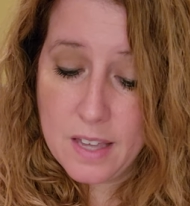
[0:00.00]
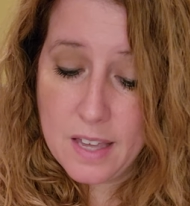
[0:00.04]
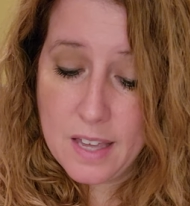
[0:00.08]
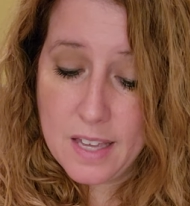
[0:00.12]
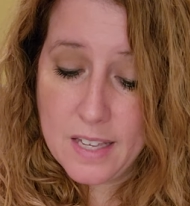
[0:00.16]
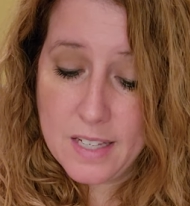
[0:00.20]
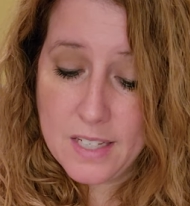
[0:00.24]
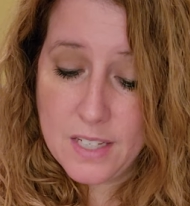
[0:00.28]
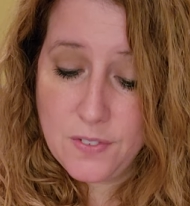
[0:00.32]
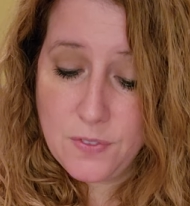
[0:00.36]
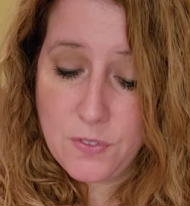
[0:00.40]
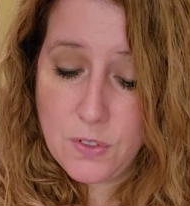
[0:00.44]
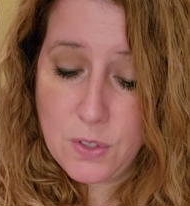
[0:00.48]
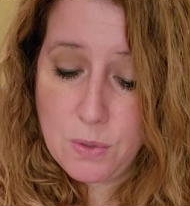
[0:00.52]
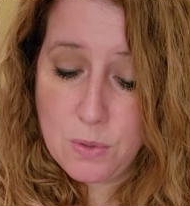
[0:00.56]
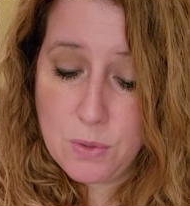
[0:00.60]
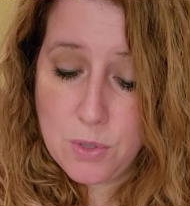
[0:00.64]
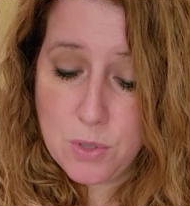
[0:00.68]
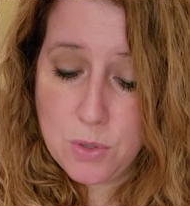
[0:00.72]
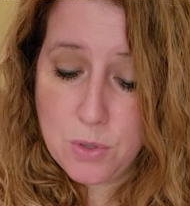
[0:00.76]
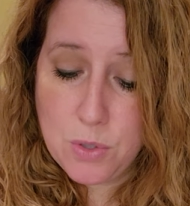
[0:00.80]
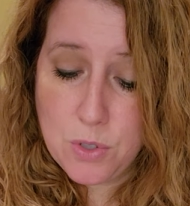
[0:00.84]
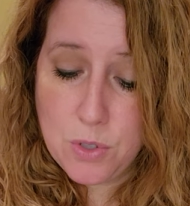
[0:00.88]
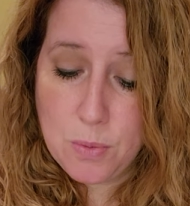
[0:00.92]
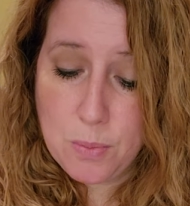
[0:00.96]
and if you
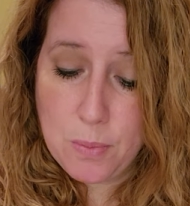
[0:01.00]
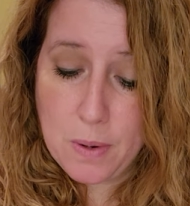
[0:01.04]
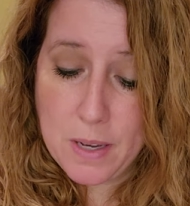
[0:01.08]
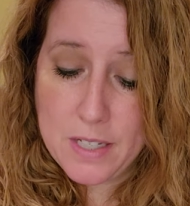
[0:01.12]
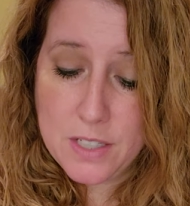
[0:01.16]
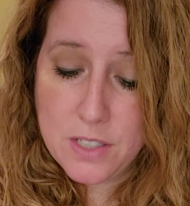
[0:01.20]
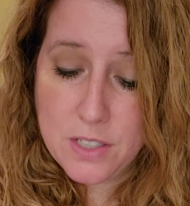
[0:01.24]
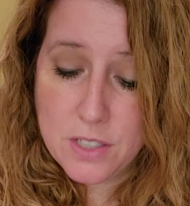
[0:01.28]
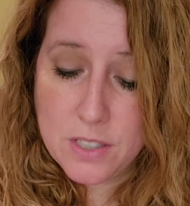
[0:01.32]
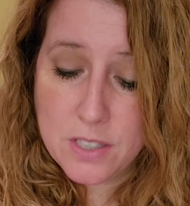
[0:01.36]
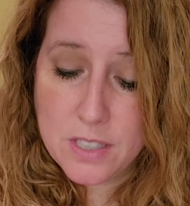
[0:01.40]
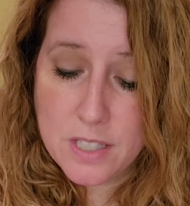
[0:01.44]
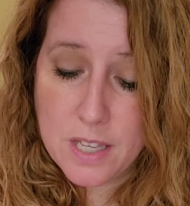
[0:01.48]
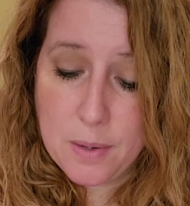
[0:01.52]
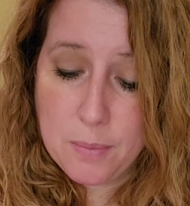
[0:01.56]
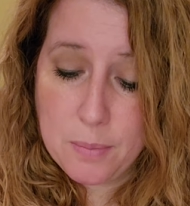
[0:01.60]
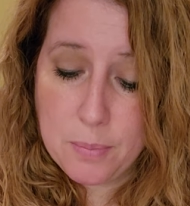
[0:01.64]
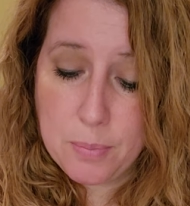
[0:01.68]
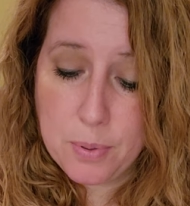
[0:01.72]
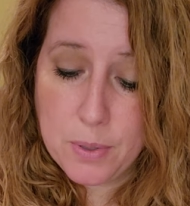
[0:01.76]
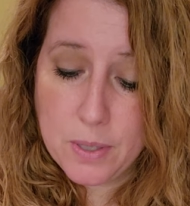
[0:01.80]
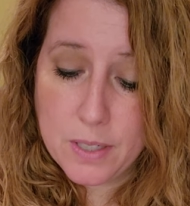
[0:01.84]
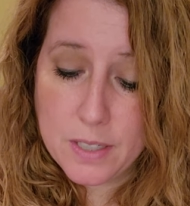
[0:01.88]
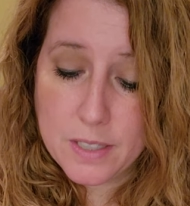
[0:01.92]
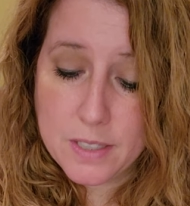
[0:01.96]
do, you might just get
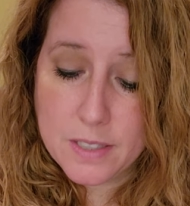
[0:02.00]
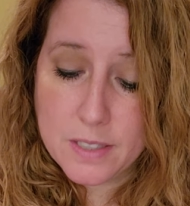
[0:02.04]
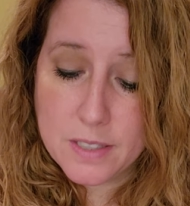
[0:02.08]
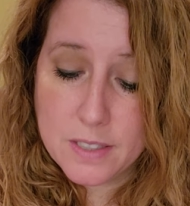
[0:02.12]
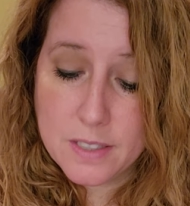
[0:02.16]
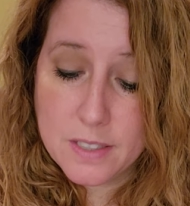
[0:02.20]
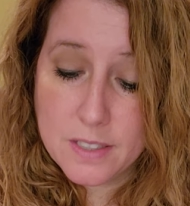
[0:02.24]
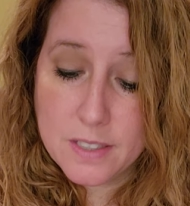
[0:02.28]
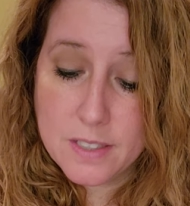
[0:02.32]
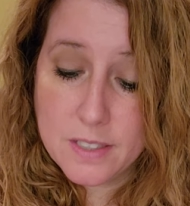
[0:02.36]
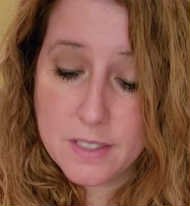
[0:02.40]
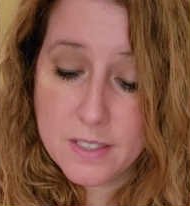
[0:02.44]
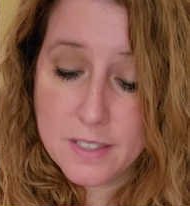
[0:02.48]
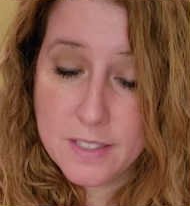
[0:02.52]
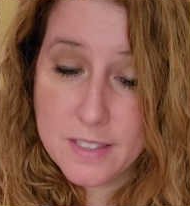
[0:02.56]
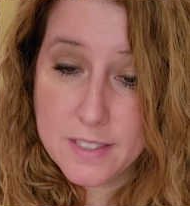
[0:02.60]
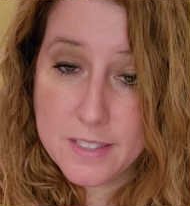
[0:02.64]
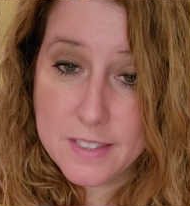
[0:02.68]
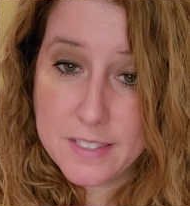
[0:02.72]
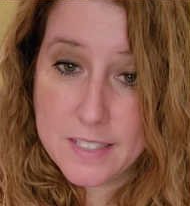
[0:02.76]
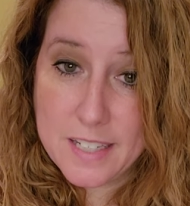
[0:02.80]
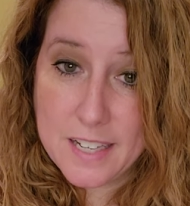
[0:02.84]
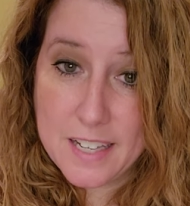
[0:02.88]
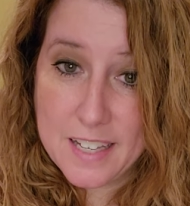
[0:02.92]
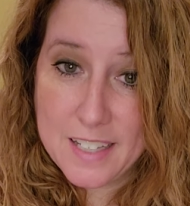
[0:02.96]
pricked
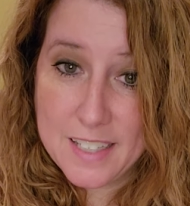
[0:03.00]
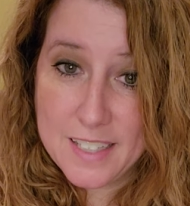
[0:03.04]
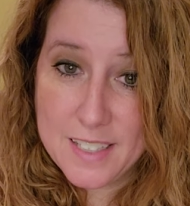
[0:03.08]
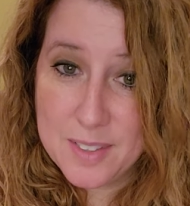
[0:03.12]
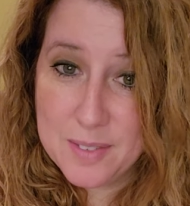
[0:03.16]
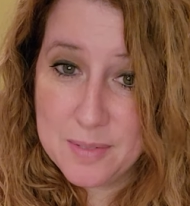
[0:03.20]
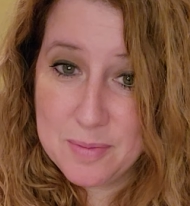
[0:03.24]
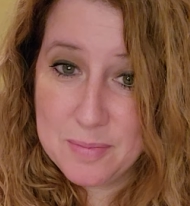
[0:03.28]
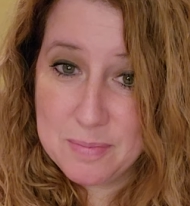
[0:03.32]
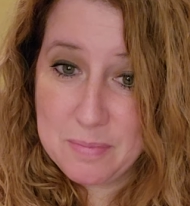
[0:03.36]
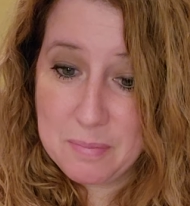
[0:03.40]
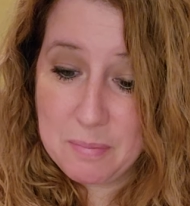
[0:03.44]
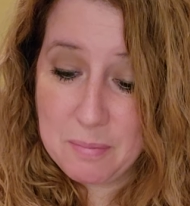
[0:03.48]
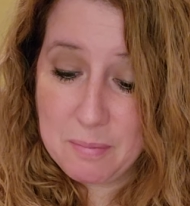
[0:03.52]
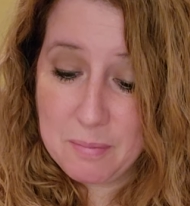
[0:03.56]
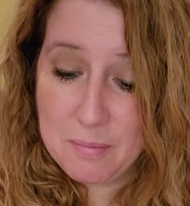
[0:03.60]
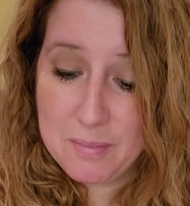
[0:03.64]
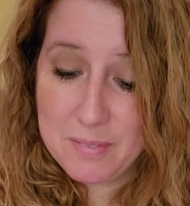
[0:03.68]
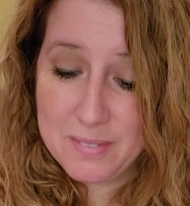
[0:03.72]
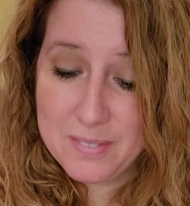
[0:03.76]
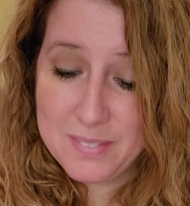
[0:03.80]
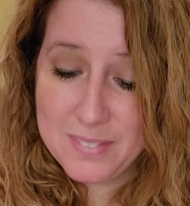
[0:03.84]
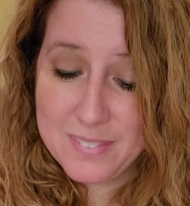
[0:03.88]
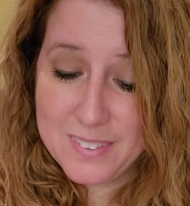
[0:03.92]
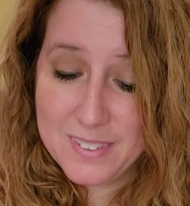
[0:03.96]
instead
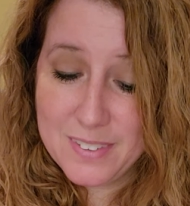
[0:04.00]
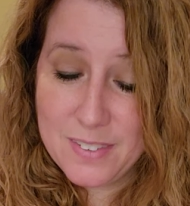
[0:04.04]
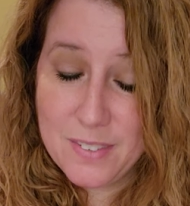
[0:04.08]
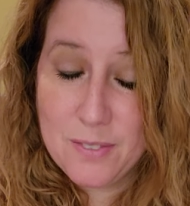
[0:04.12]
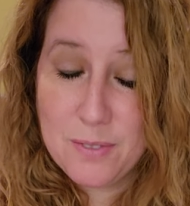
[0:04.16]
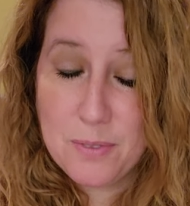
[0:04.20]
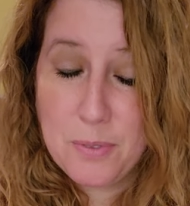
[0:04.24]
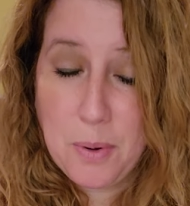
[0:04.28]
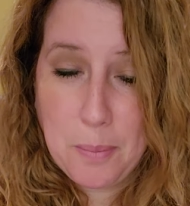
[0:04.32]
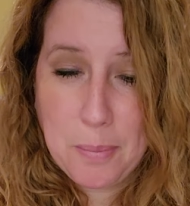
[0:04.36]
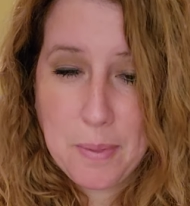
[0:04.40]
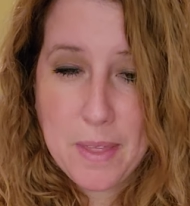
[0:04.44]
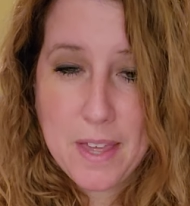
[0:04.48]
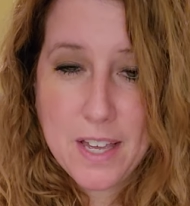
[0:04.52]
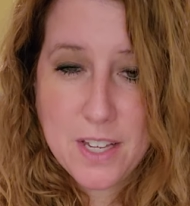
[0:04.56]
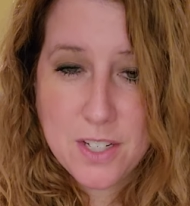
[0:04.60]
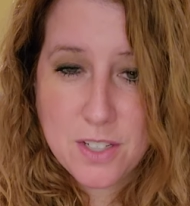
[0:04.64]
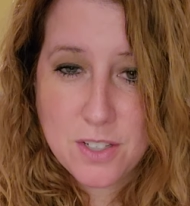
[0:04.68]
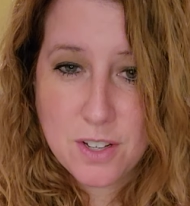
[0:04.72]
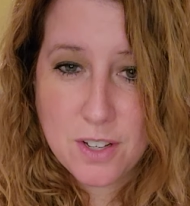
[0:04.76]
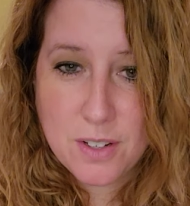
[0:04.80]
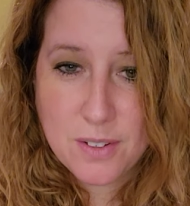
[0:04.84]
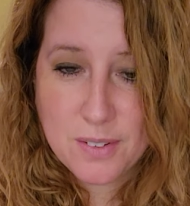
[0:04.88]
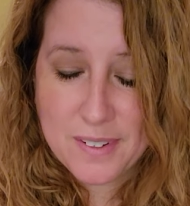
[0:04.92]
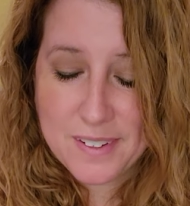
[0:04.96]
from the
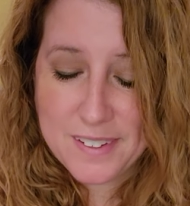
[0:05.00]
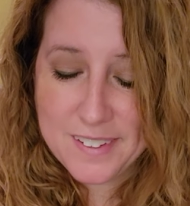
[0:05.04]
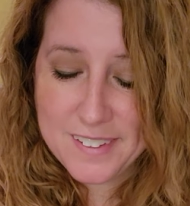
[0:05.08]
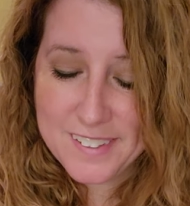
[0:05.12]
hedgehog.